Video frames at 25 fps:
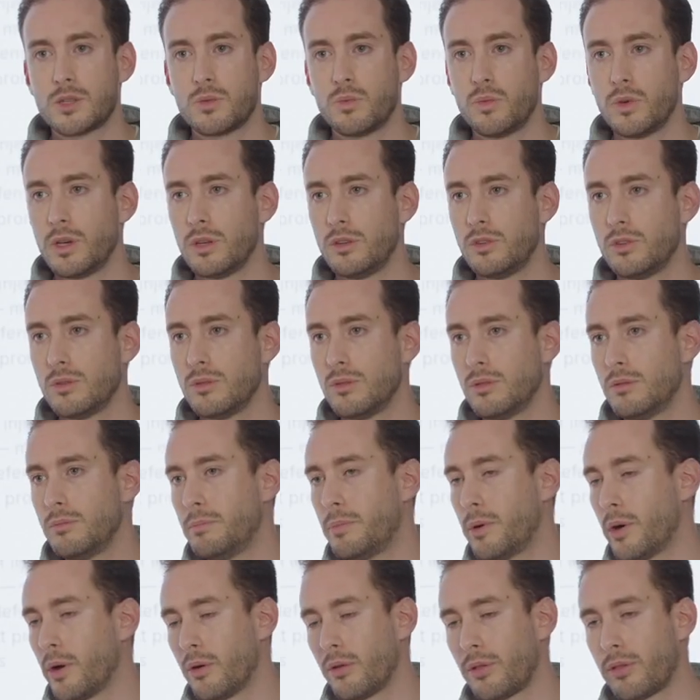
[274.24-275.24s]
We do
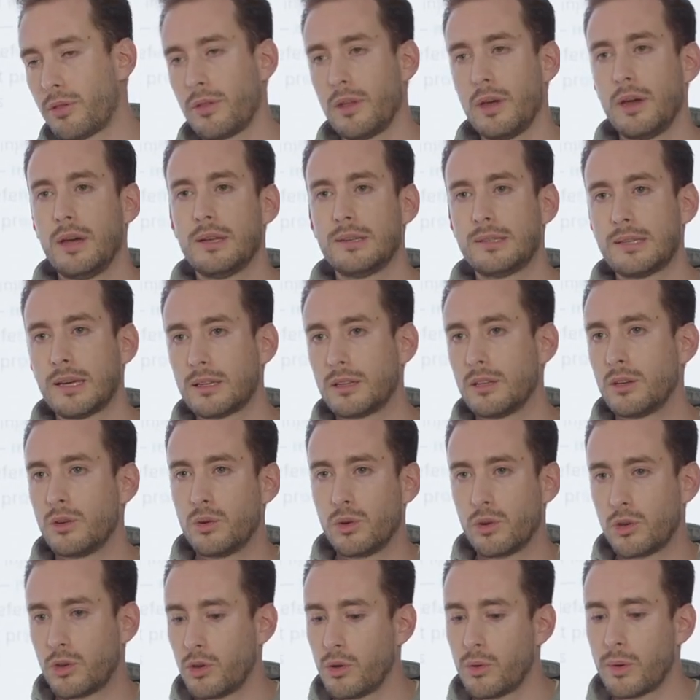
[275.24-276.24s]
both technical
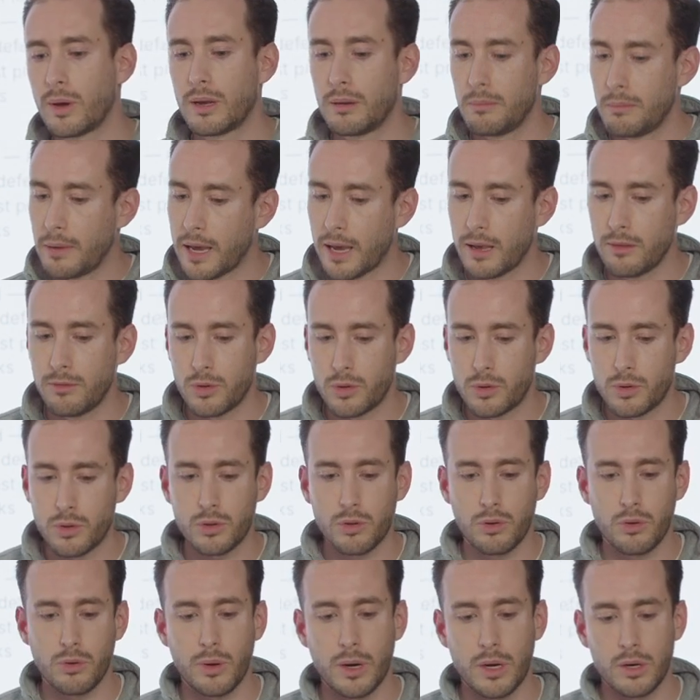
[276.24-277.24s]
QA and behavioral
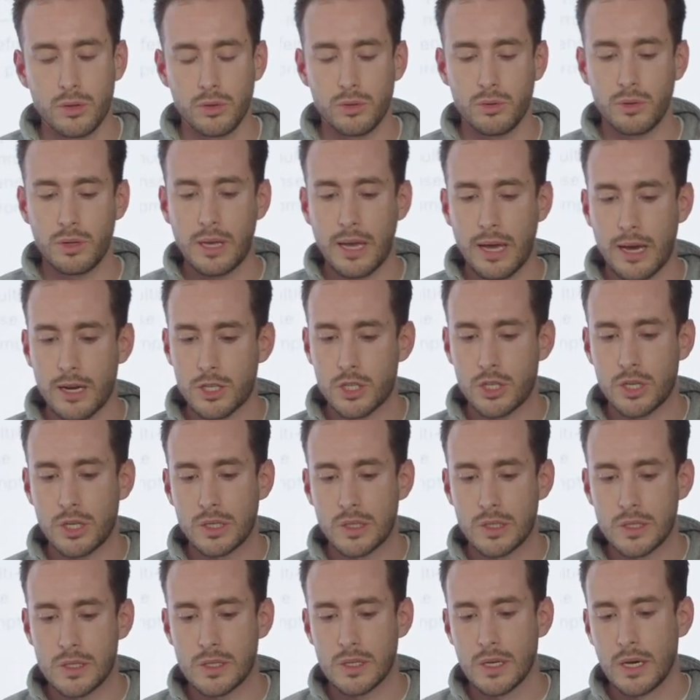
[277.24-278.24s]
QA on all the
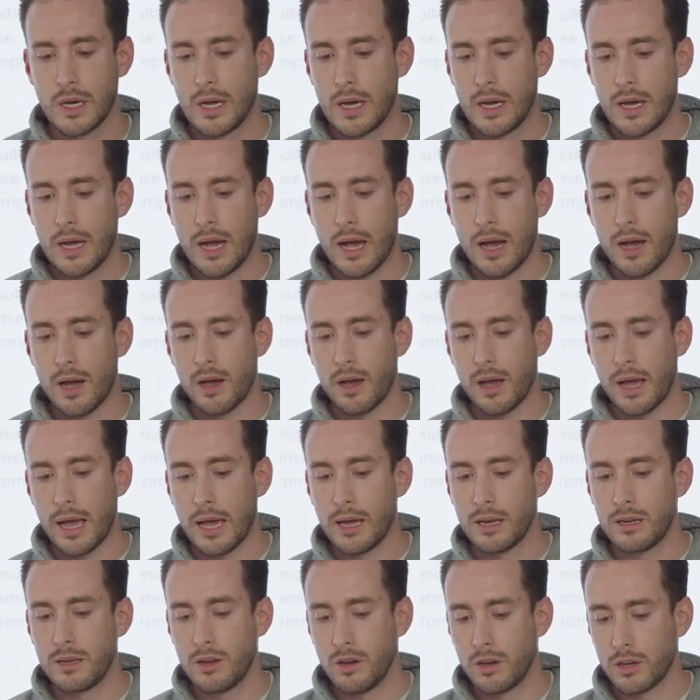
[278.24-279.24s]
actions,
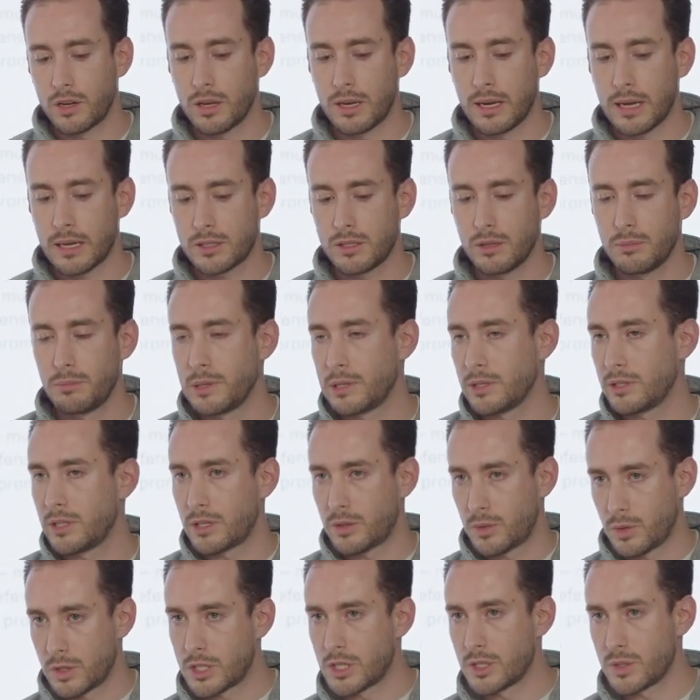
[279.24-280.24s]
and a connector builder,
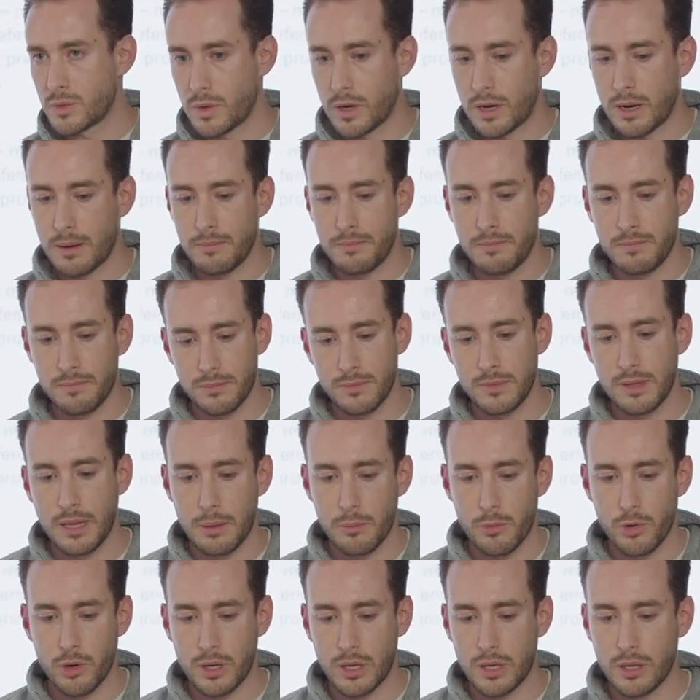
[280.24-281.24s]
which is what I'm
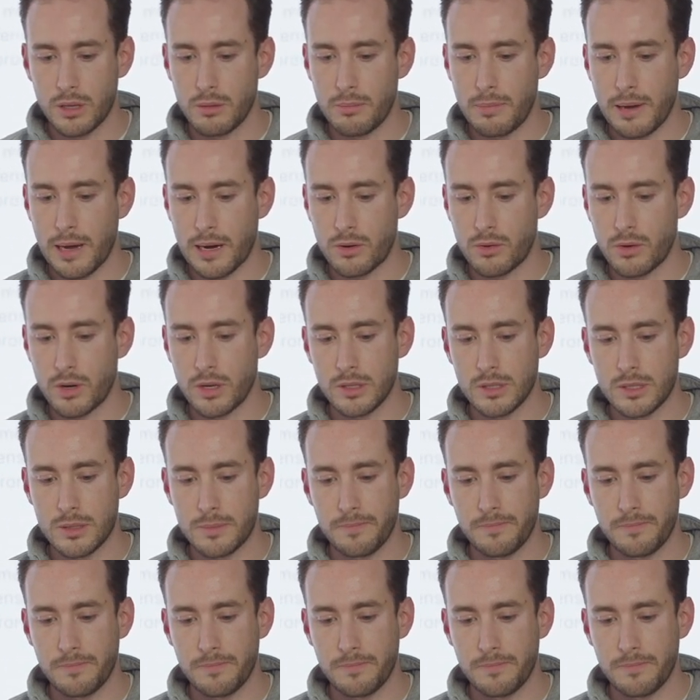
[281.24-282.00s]
demoing in the background.